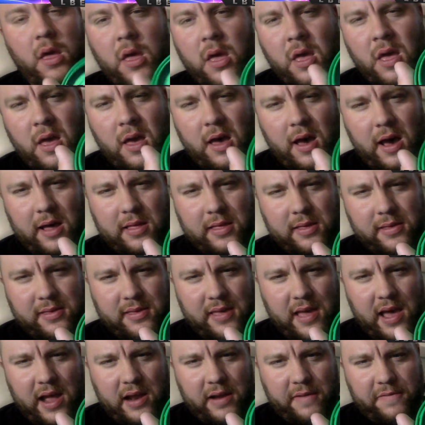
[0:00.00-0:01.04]
On the
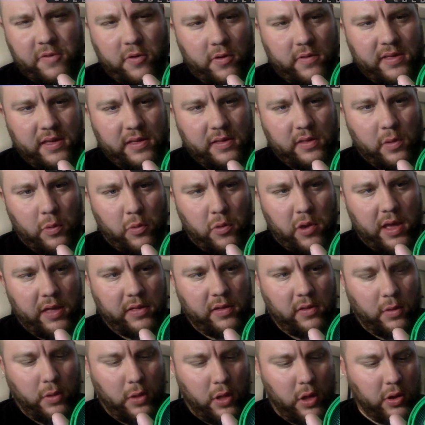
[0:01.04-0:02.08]
side, of course, has the Razer
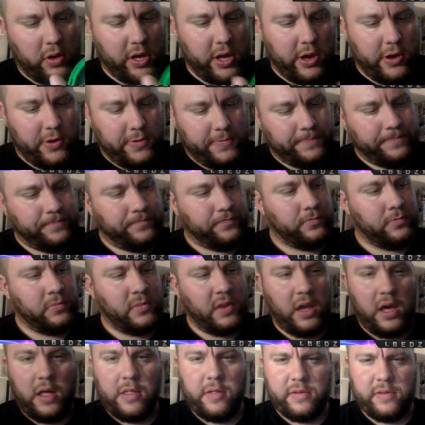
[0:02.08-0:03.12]
logo.
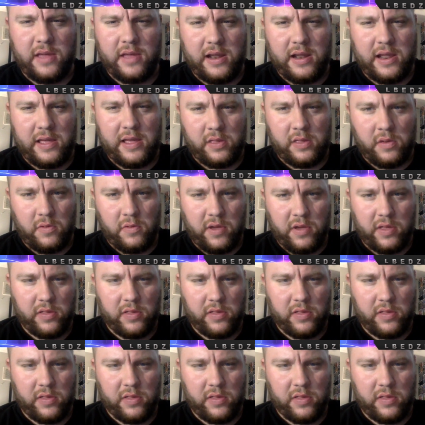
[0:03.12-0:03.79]
Other side has the Razer